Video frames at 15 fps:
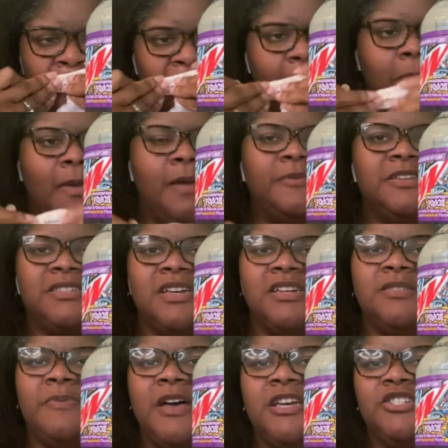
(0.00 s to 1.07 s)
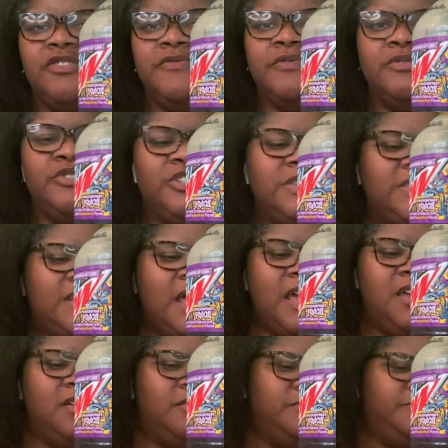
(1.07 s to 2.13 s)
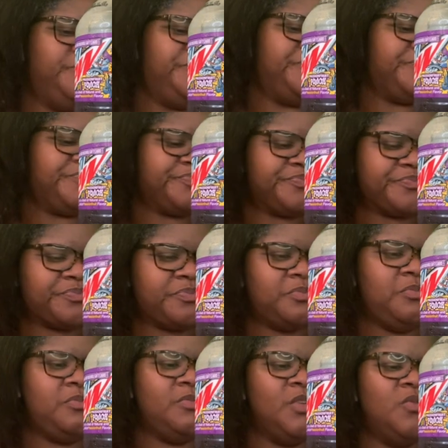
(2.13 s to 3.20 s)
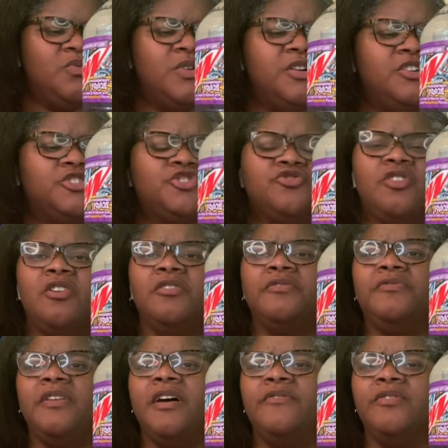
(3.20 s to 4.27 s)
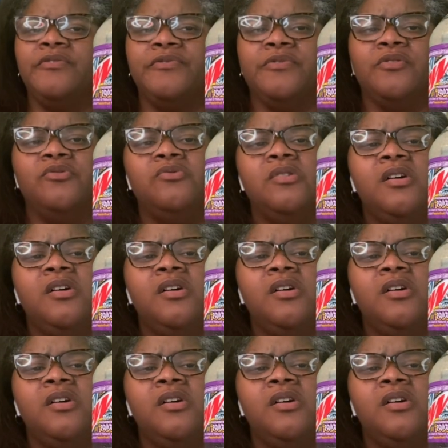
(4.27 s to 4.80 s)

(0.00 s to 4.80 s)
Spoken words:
Maybe it's because passion fruit just ain't a real strong flavored fruit.